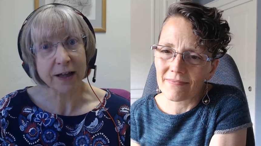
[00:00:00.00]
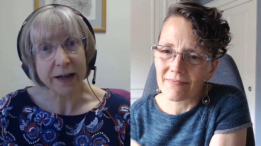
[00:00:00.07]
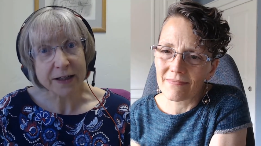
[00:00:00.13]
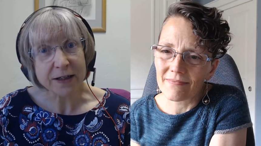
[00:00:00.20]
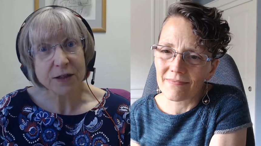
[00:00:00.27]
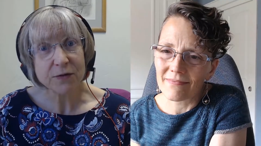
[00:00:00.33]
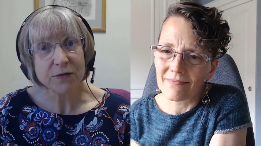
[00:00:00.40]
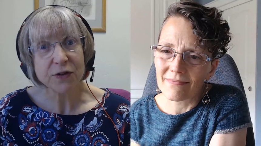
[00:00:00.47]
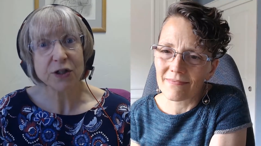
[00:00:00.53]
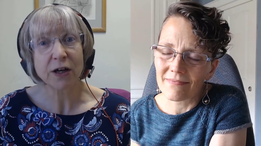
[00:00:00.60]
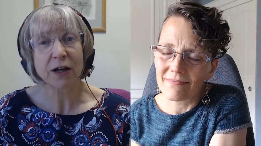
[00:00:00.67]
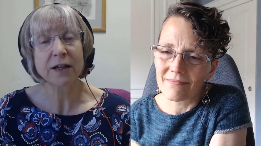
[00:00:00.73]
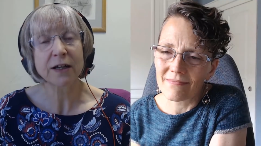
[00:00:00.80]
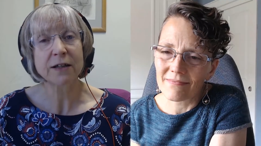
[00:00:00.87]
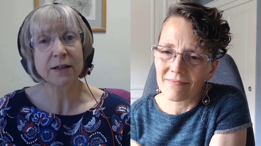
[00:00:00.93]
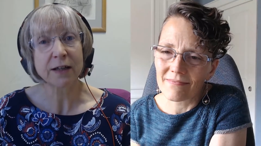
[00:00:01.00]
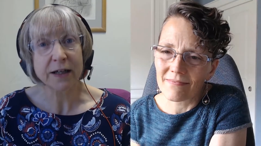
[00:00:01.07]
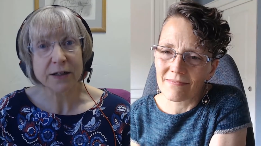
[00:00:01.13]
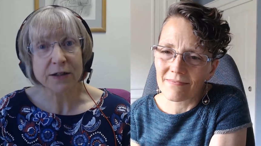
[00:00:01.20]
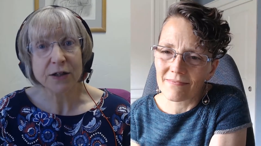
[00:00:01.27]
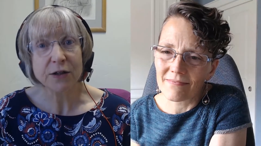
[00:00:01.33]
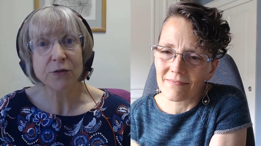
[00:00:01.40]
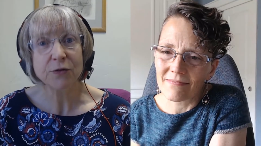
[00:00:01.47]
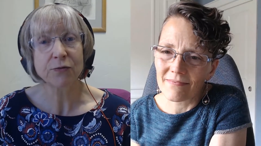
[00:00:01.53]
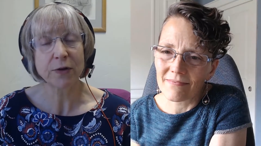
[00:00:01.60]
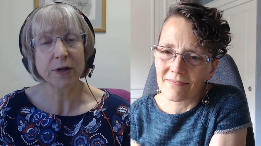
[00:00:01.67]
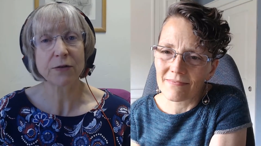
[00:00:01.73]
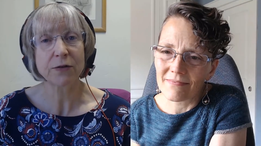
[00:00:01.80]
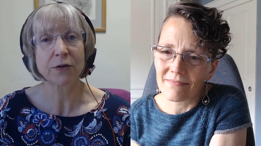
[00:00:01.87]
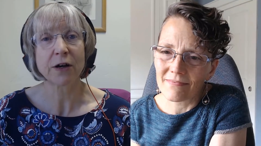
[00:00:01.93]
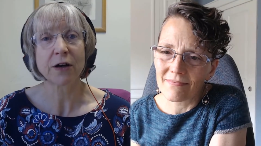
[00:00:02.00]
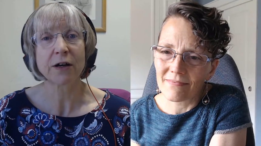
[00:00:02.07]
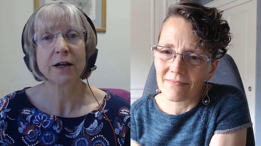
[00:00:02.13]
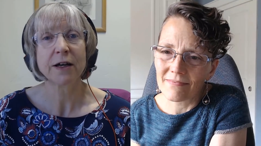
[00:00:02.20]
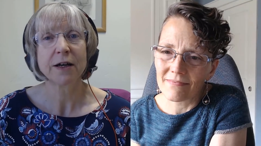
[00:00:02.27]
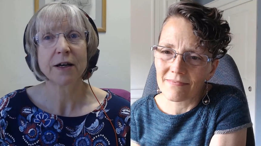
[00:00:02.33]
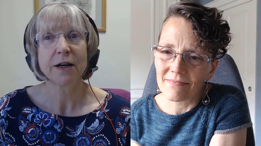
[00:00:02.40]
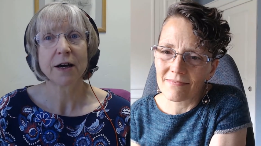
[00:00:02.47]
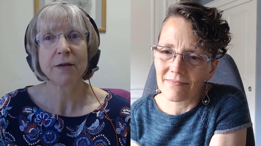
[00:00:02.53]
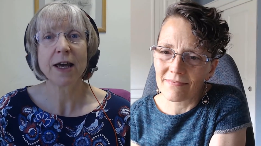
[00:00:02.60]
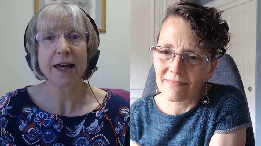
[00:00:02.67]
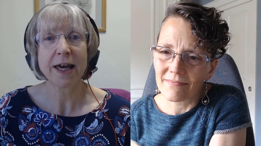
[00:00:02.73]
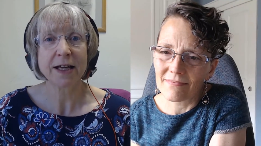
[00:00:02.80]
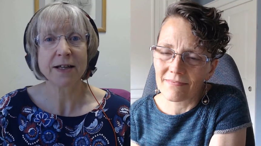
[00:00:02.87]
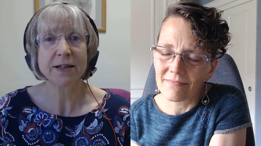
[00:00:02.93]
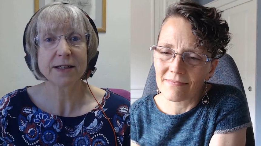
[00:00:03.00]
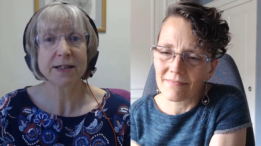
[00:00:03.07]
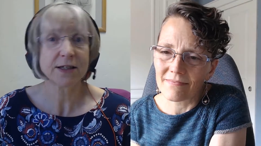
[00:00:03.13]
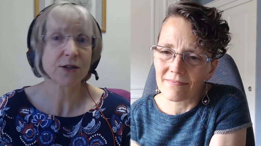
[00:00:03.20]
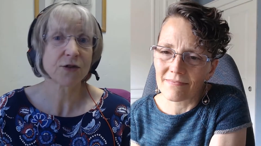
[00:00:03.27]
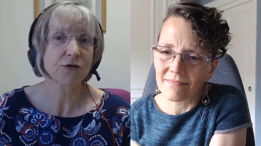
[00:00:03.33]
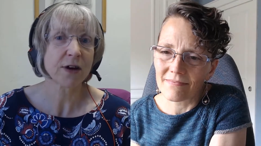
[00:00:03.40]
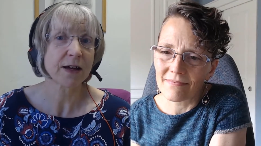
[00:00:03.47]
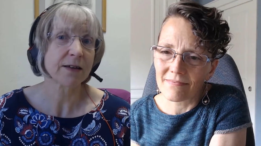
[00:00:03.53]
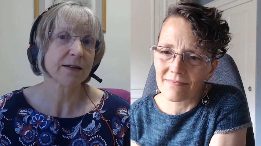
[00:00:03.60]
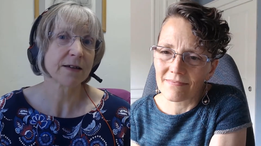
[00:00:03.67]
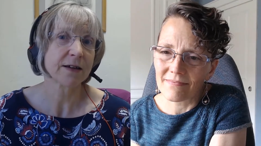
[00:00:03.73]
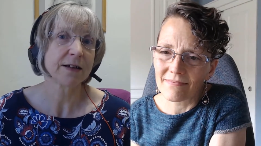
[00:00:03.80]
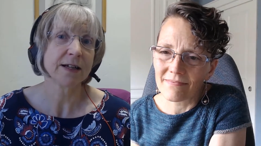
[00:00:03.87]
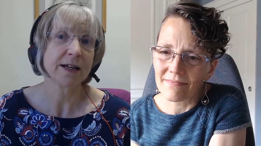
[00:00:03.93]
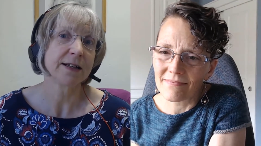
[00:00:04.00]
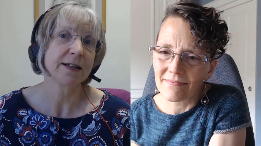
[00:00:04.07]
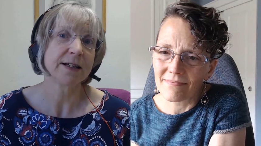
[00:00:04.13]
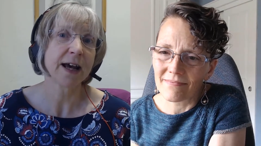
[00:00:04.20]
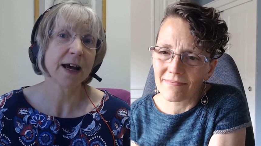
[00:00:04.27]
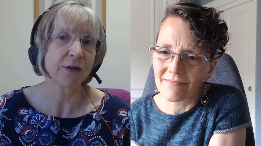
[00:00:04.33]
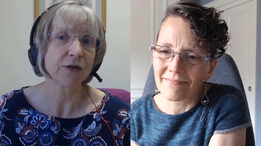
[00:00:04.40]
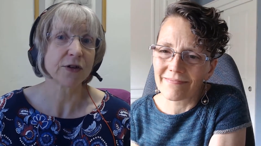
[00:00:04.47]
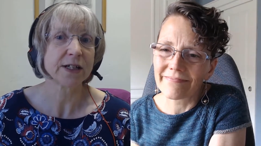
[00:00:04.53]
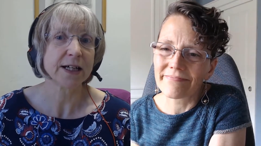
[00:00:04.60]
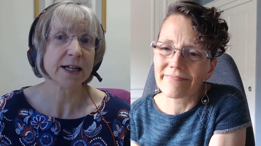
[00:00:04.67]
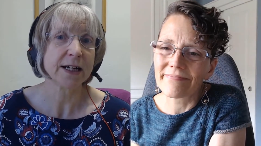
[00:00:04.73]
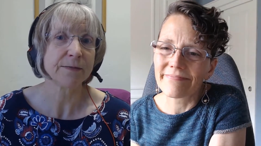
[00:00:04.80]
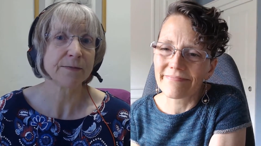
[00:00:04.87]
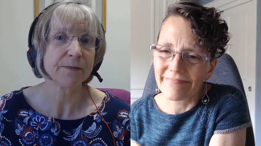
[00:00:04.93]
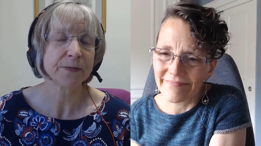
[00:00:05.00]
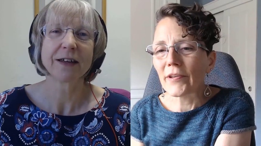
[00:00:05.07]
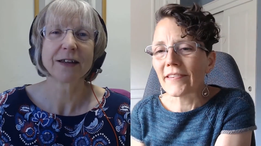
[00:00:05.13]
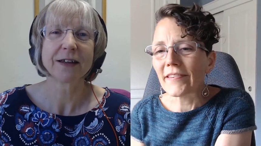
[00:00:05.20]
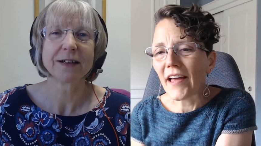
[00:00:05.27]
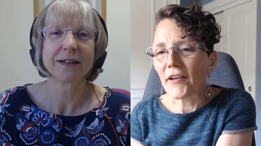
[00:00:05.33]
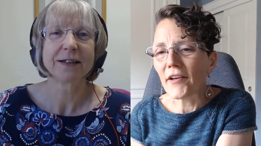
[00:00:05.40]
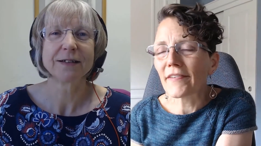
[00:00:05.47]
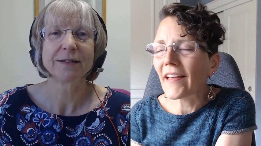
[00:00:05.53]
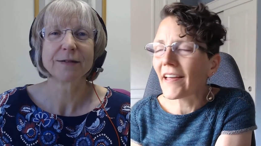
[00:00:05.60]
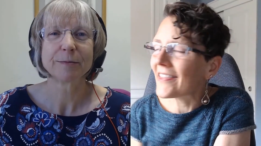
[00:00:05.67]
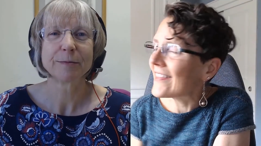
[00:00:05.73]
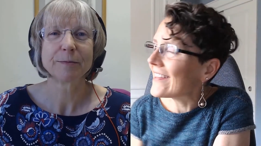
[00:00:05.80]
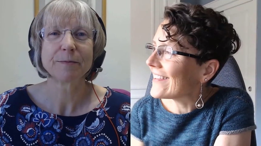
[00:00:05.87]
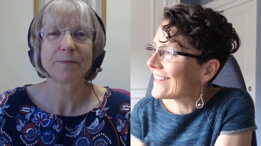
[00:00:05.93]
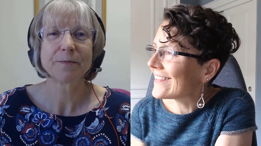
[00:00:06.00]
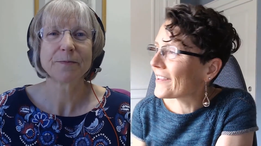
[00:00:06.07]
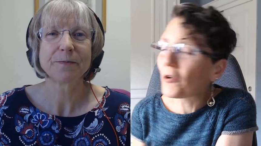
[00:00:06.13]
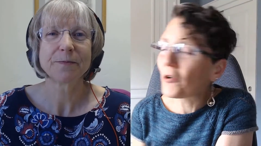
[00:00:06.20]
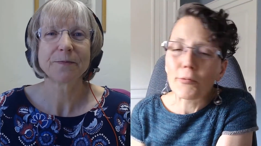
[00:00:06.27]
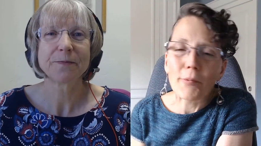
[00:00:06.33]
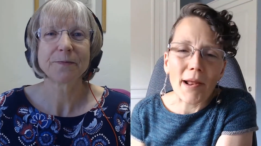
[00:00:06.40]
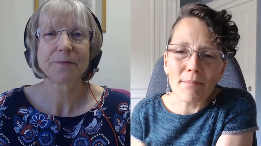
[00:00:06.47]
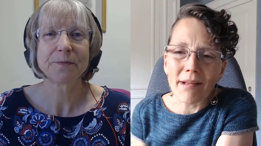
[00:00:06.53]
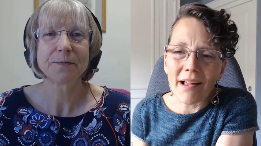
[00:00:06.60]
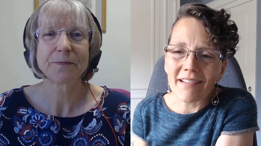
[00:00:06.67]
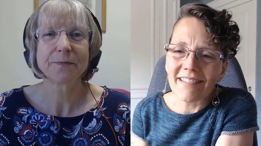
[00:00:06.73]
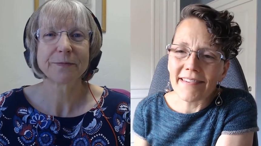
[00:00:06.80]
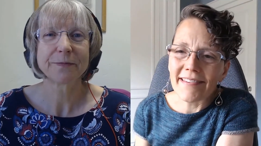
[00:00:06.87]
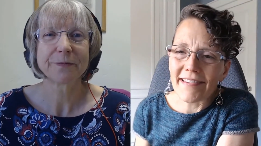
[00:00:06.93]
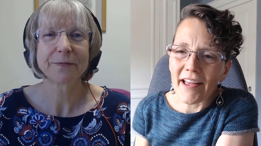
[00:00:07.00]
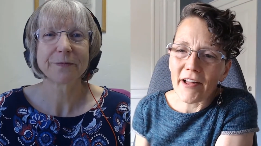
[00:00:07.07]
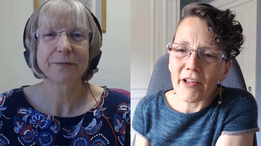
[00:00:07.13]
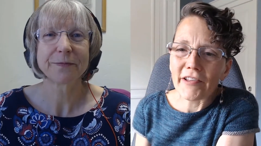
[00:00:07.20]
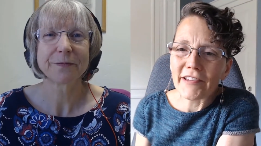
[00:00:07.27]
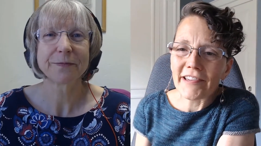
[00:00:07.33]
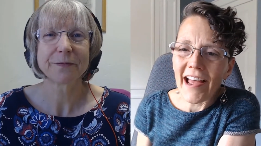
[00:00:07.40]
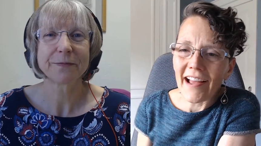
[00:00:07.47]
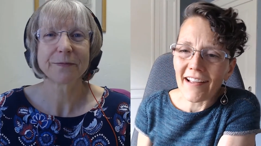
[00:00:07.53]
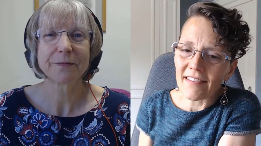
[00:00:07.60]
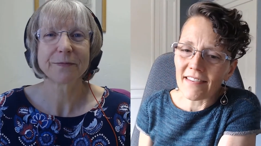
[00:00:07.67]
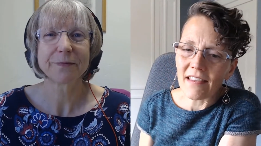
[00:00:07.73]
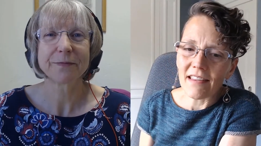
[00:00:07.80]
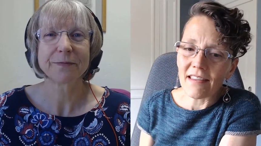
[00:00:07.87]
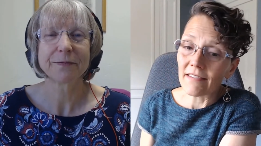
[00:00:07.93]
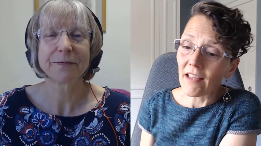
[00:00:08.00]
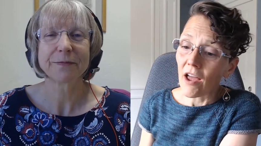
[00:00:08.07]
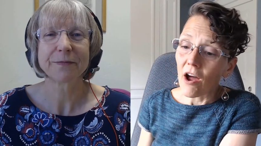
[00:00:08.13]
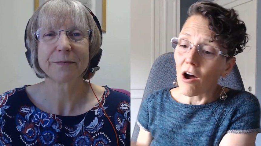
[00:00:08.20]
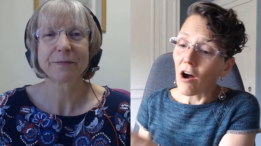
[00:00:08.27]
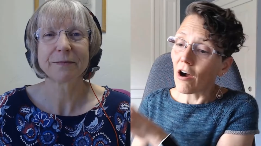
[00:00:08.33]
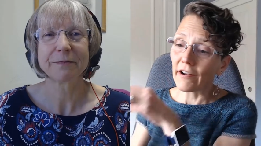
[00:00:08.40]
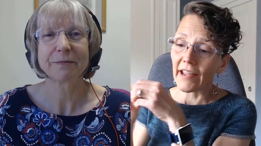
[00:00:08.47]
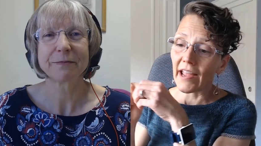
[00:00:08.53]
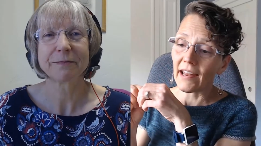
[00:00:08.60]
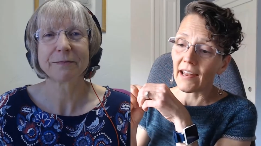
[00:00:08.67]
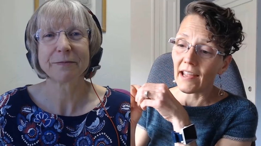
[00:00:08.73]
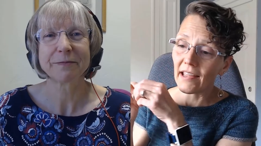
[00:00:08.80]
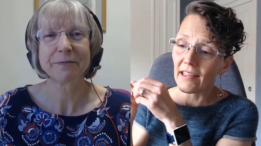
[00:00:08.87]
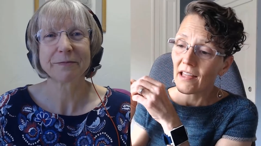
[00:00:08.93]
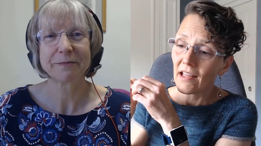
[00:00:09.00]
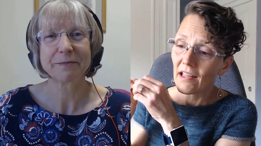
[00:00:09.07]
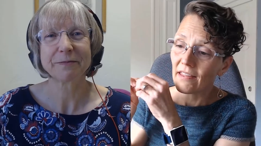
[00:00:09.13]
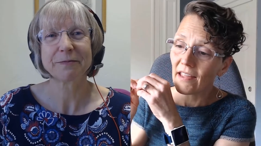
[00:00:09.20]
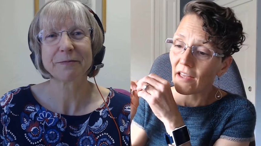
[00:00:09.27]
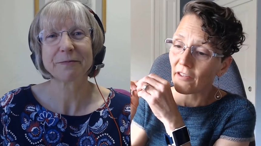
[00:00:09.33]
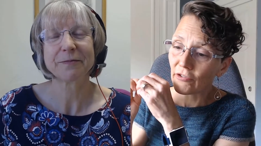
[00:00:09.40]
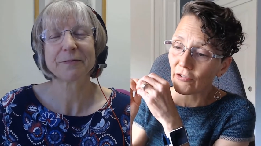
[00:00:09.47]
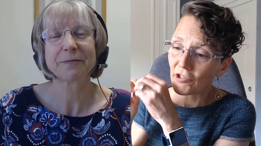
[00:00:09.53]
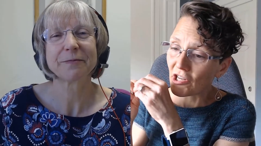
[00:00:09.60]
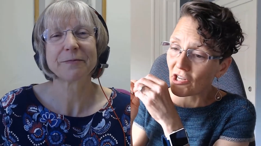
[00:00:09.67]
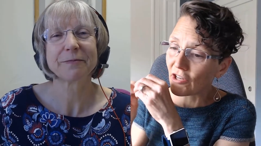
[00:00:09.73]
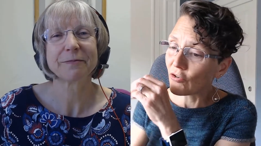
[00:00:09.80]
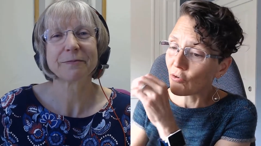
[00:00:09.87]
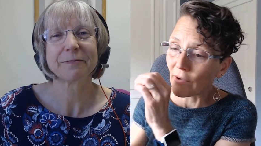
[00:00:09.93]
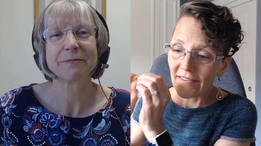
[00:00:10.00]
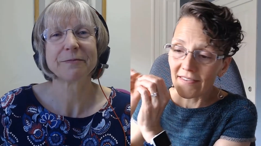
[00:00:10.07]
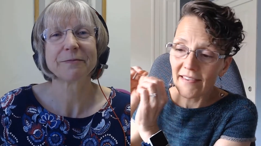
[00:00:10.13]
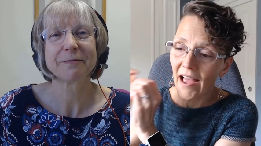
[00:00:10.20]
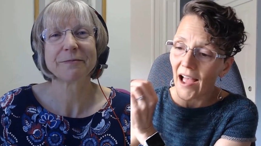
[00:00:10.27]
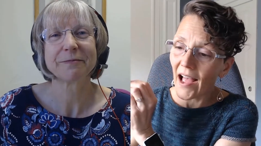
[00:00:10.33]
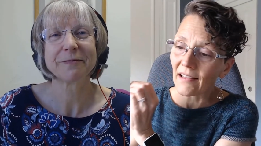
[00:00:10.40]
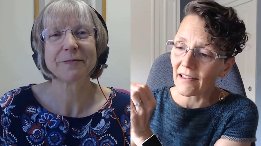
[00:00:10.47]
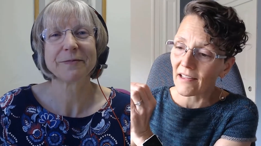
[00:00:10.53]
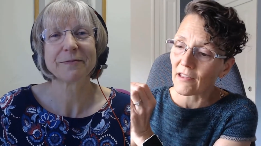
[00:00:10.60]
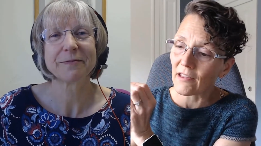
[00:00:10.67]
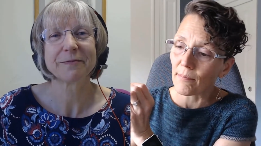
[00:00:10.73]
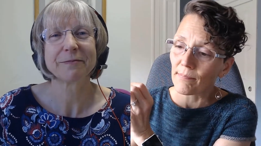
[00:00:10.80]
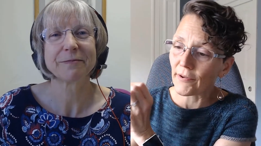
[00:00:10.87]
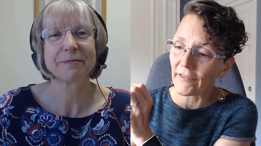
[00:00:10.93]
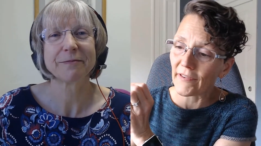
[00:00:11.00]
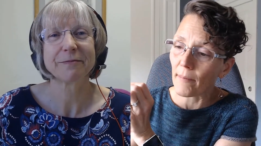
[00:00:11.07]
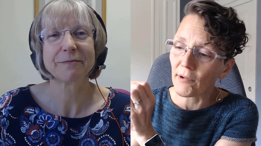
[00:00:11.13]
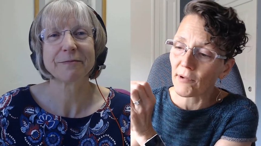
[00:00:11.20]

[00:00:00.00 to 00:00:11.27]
Speaker 1: that lines the vagina, lines the urethra, regains its strength and integrity.
Speaker 2: So it sounds like these little red blood cell taxis are getting the estrogen to exactly the